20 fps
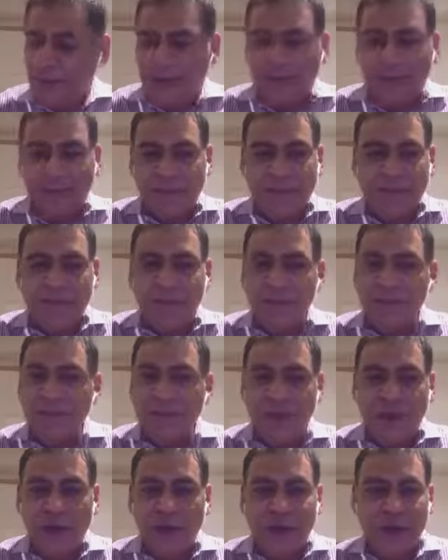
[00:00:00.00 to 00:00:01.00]
and then you've
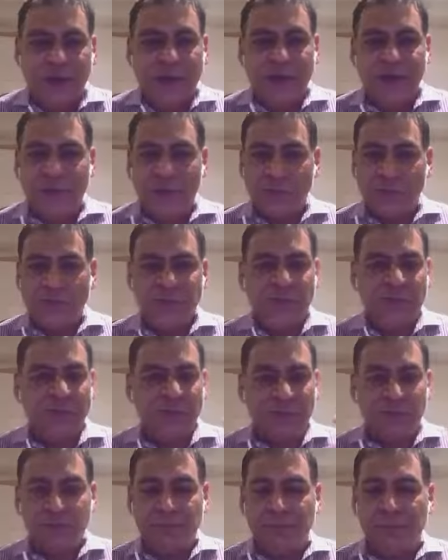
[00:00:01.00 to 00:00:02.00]
got to get your team
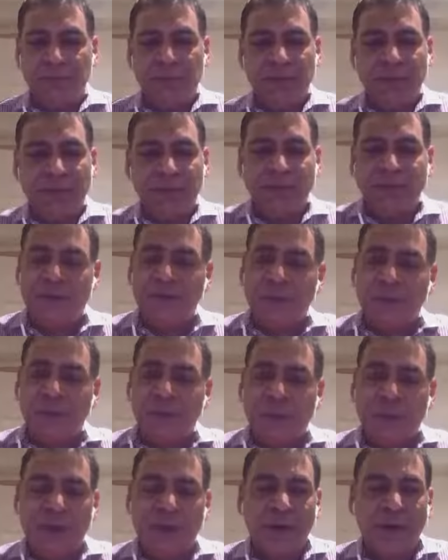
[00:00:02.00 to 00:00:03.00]
completely on
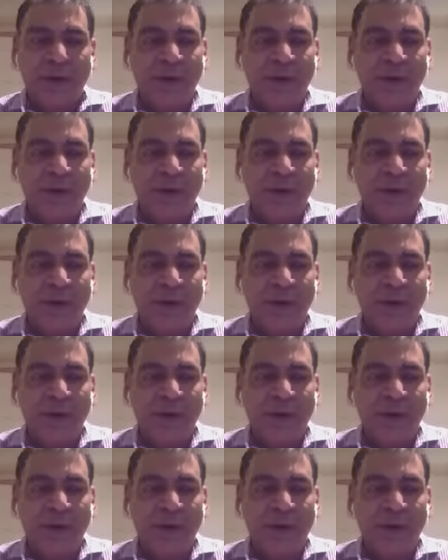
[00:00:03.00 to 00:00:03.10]
board.